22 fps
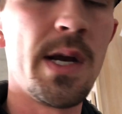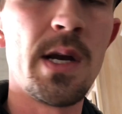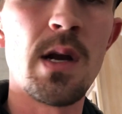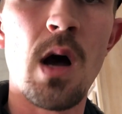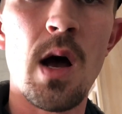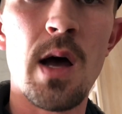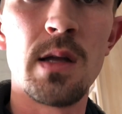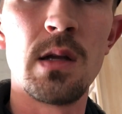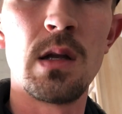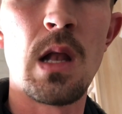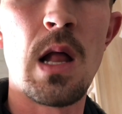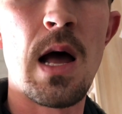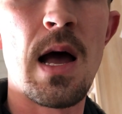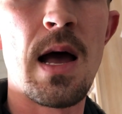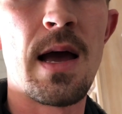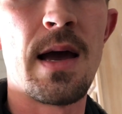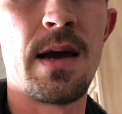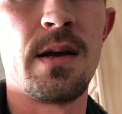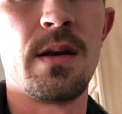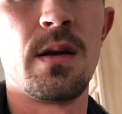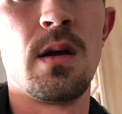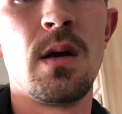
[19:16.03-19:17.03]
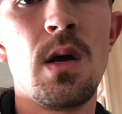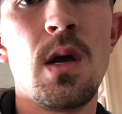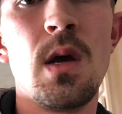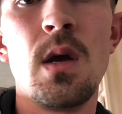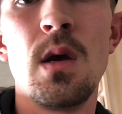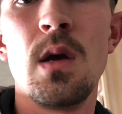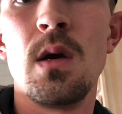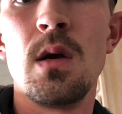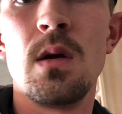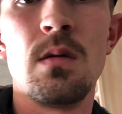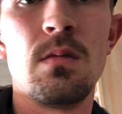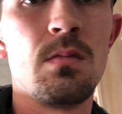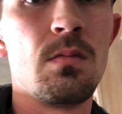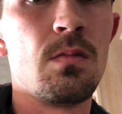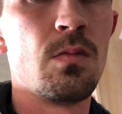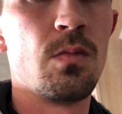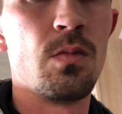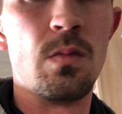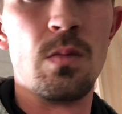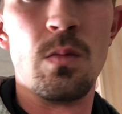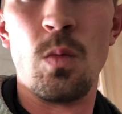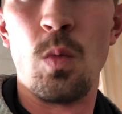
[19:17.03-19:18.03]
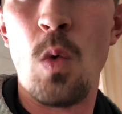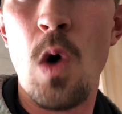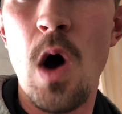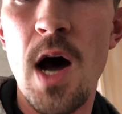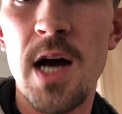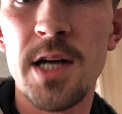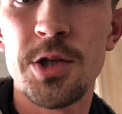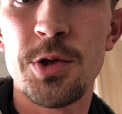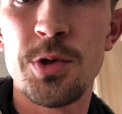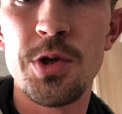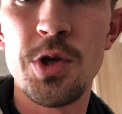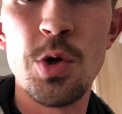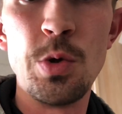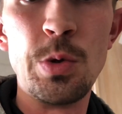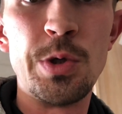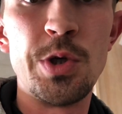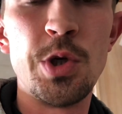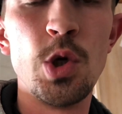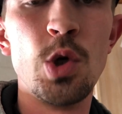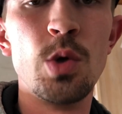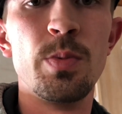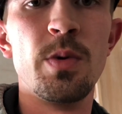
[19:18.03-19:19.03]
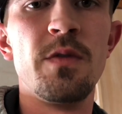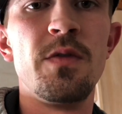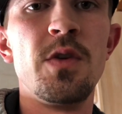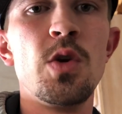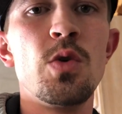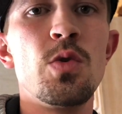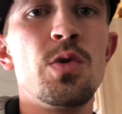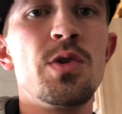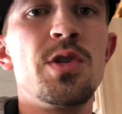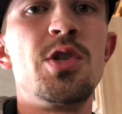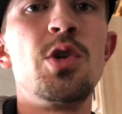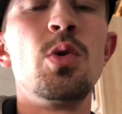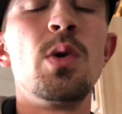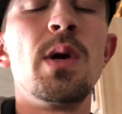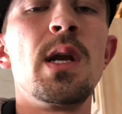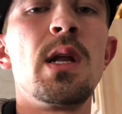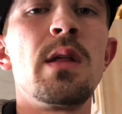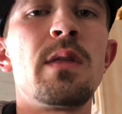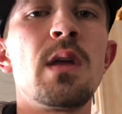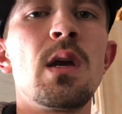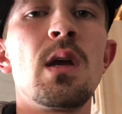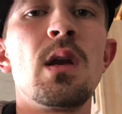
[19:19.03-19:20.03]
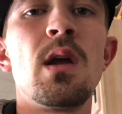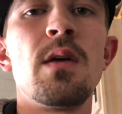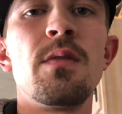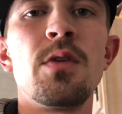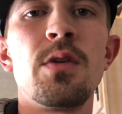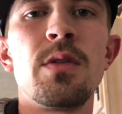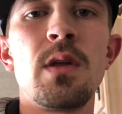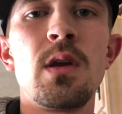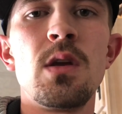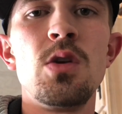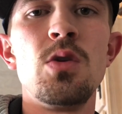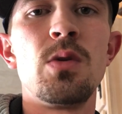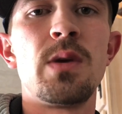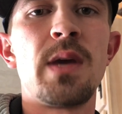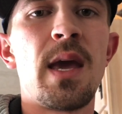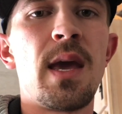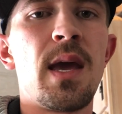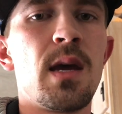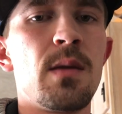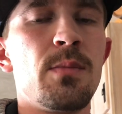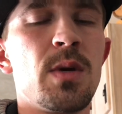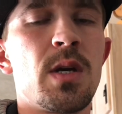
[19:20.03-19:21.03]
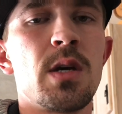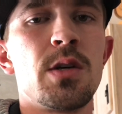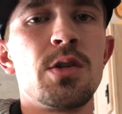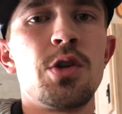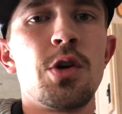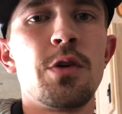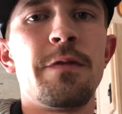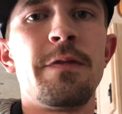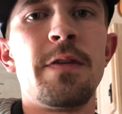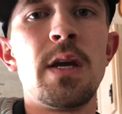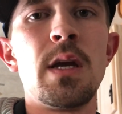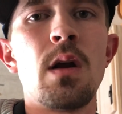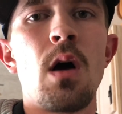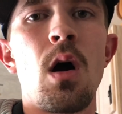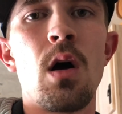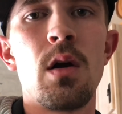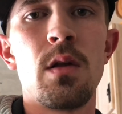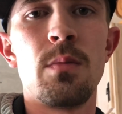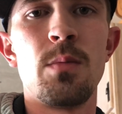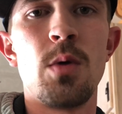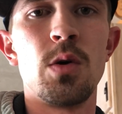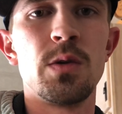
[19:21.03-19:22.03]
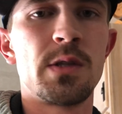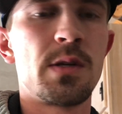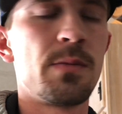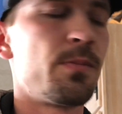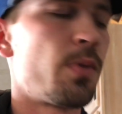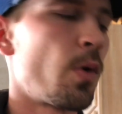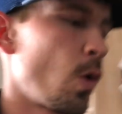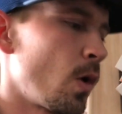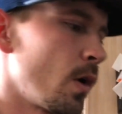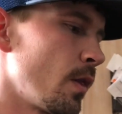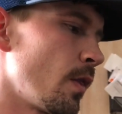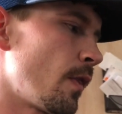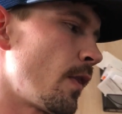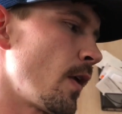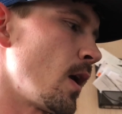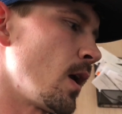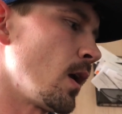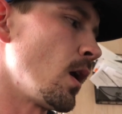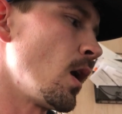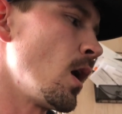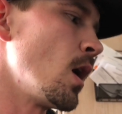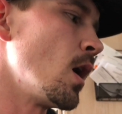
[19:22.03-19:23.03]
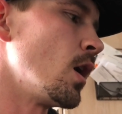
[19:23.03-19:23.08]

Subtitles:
online. Watch YouTube reviews. Do anything and everything you can, because your feet are the most important thing.